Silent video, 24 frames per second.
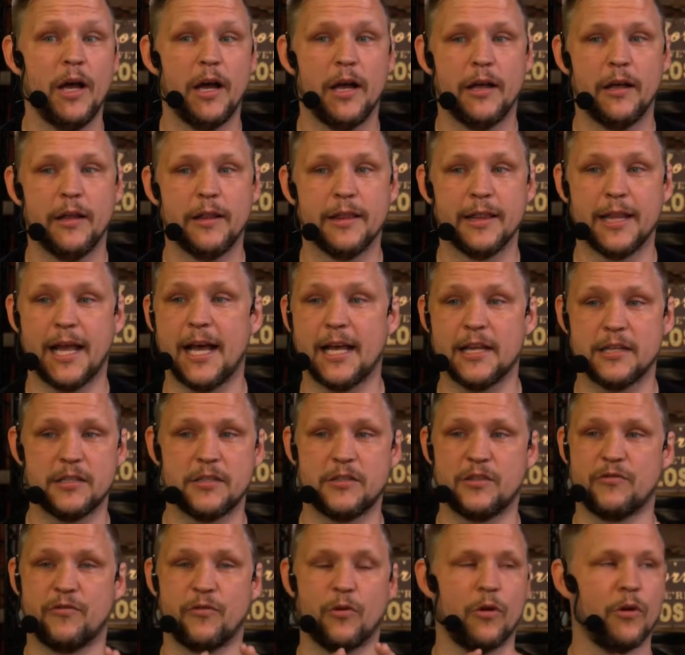
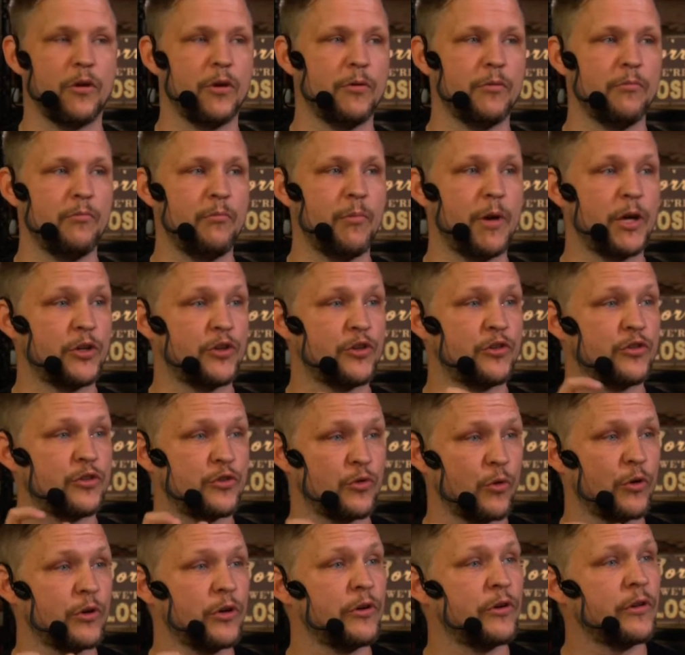lasts for much
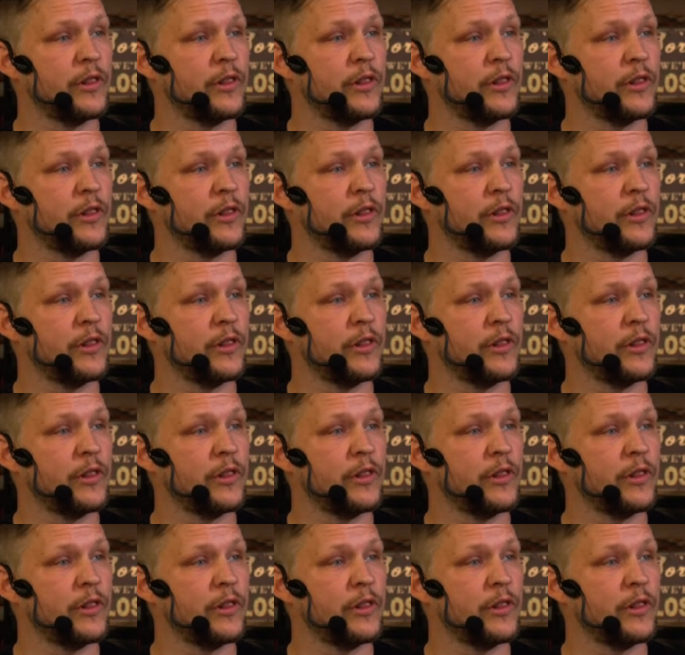shorter,